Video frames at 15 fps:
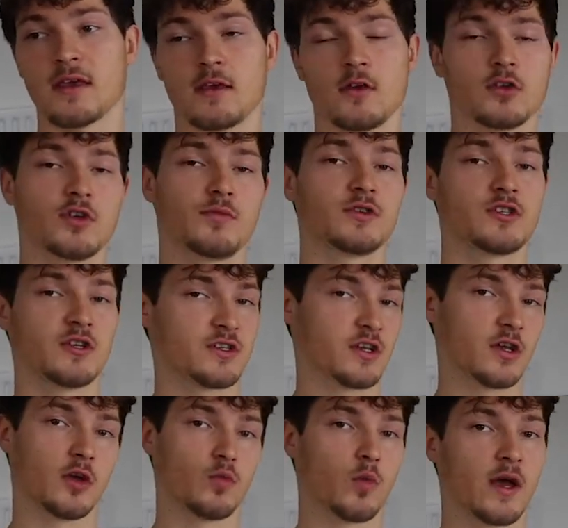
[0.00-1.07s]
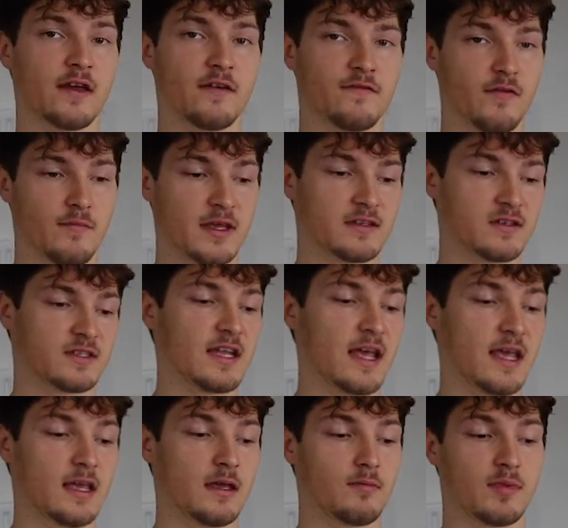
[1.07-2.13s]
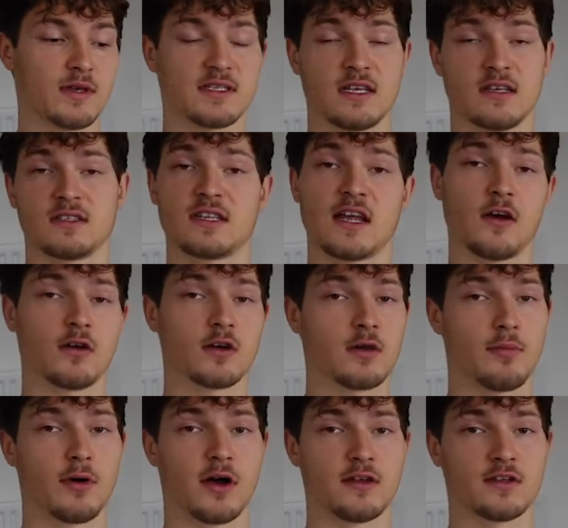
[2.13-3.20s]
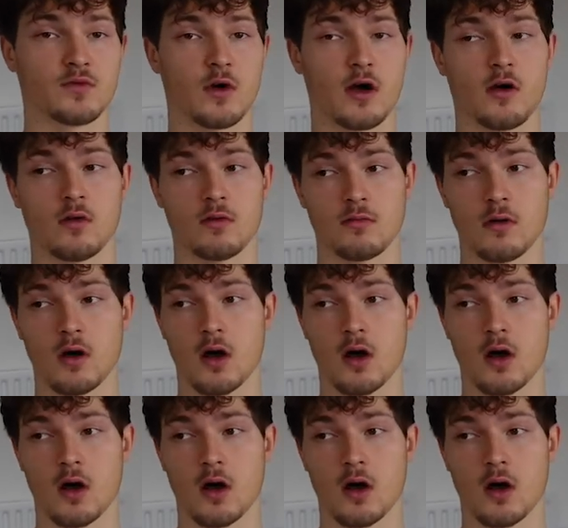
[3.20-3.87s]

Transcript: YouTube is just a good way for me to stay busy and stay occupied as well.